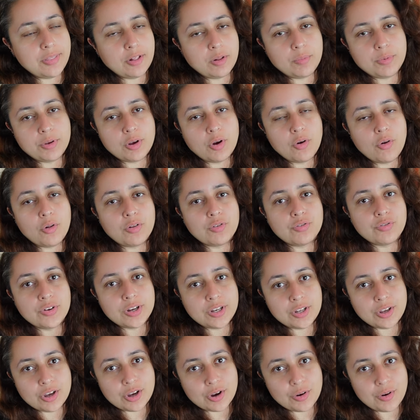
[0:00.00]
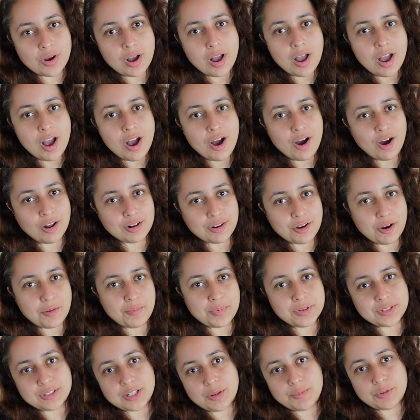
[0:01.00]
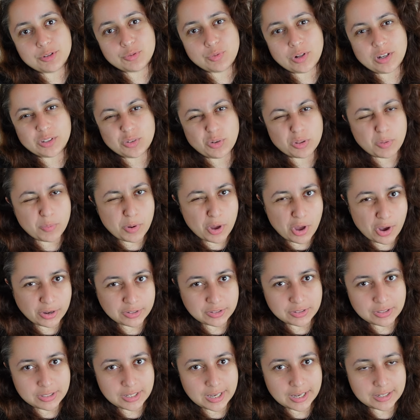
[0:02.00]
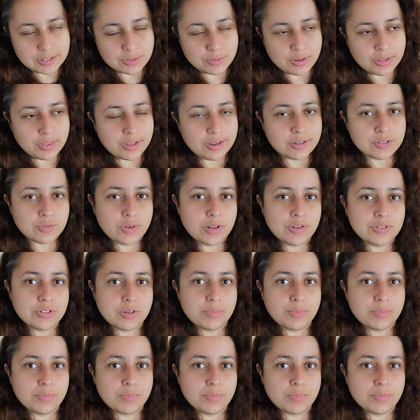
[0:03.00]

There'll be a whole video on Compass Club as well and all the perks you get with it as well,